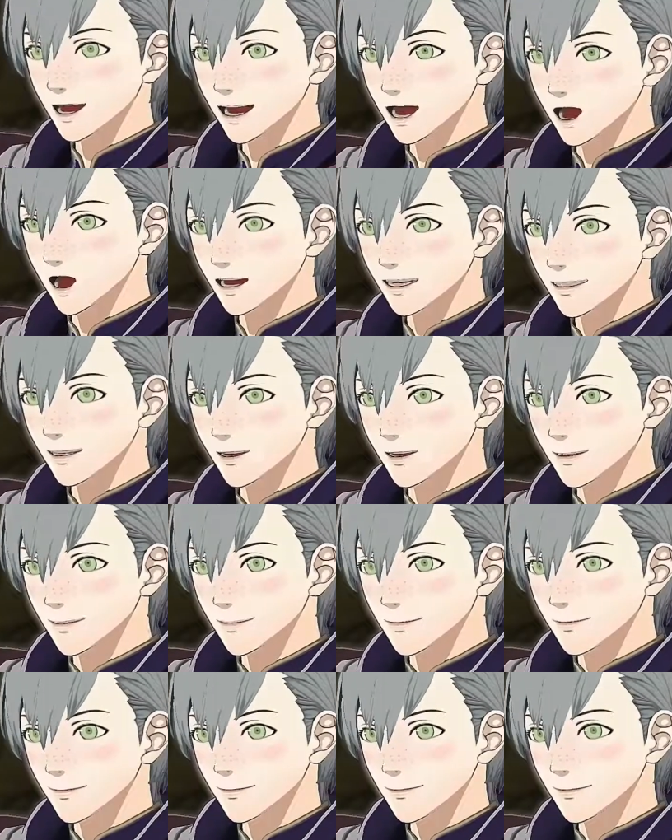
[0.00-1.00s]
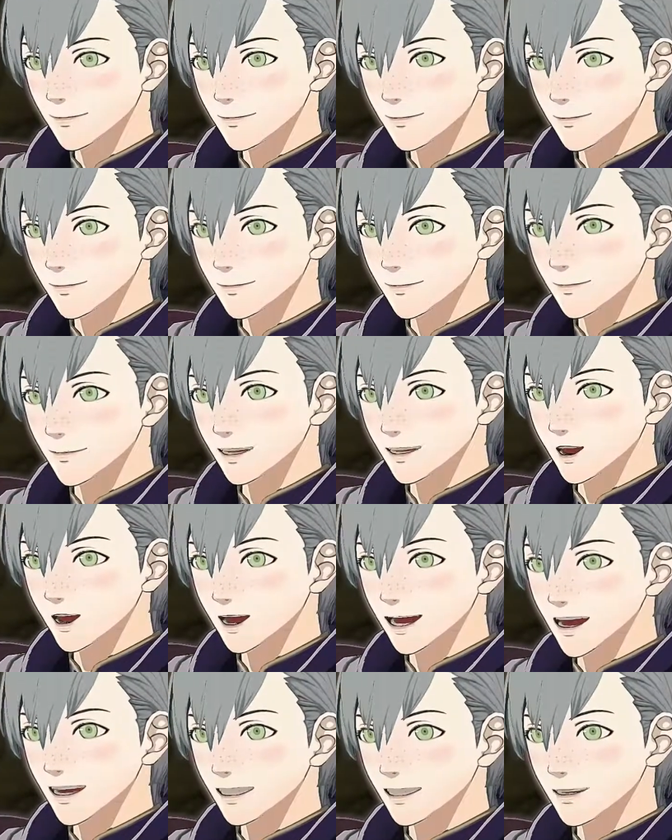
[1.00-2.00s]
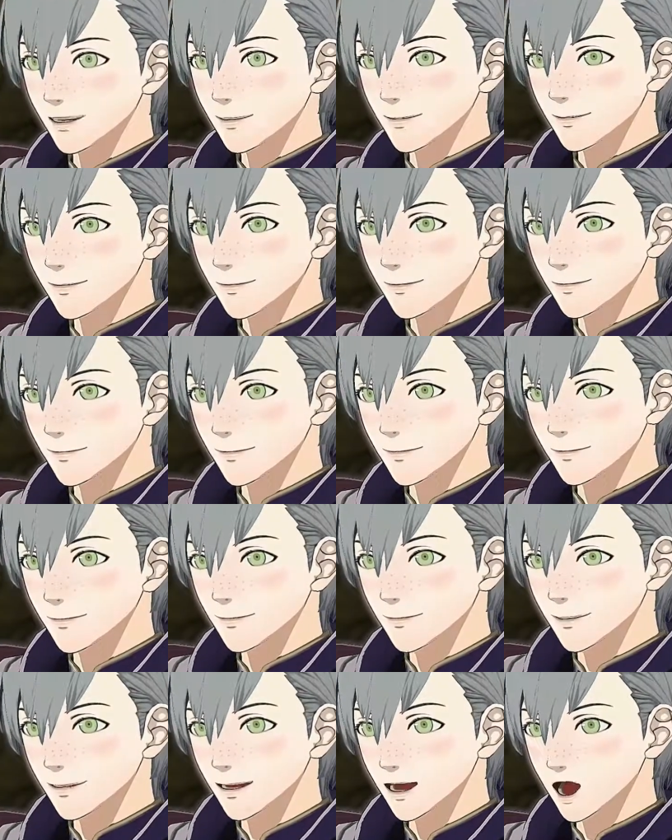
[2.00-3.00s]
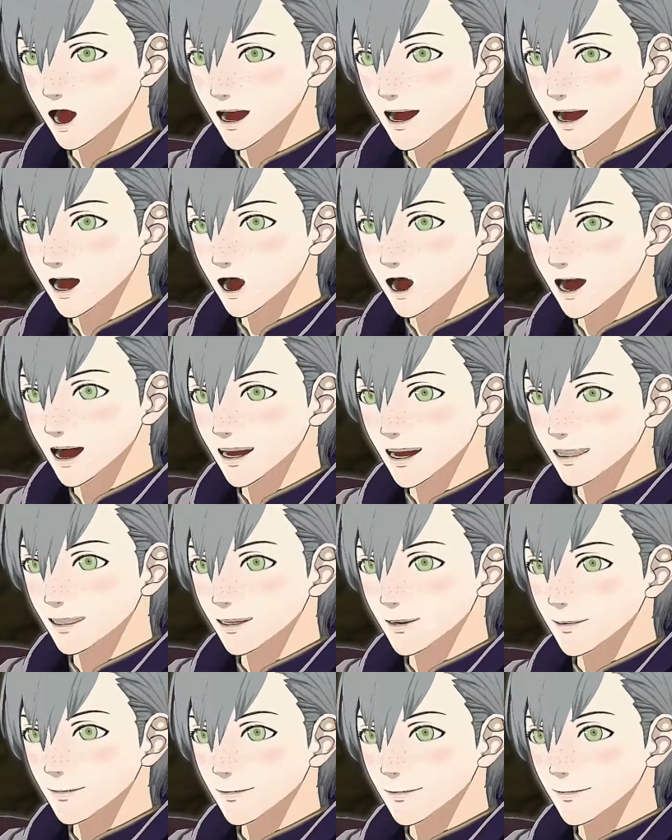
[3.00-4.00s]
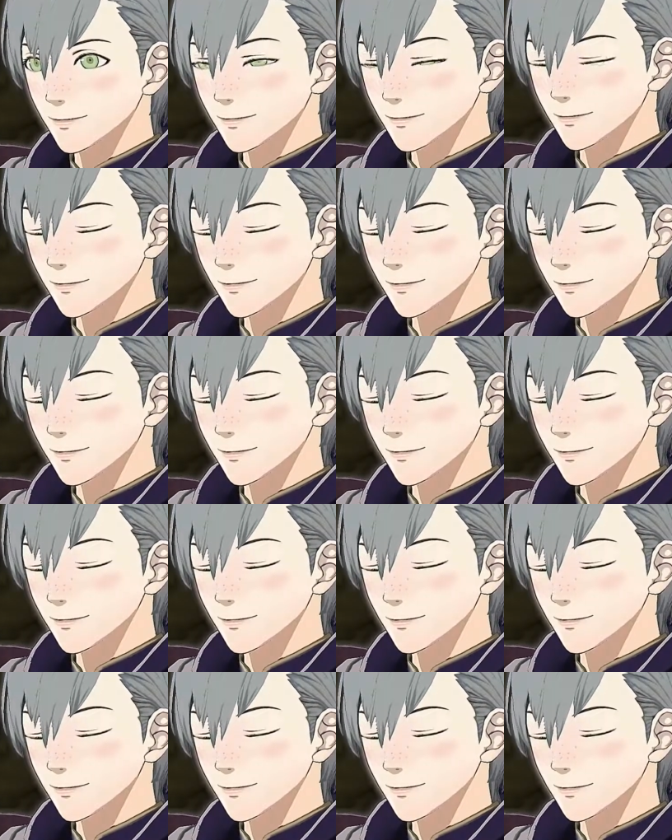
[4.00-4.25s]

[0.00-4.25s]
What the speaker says: mean to say is, I love you, and I want to marry you.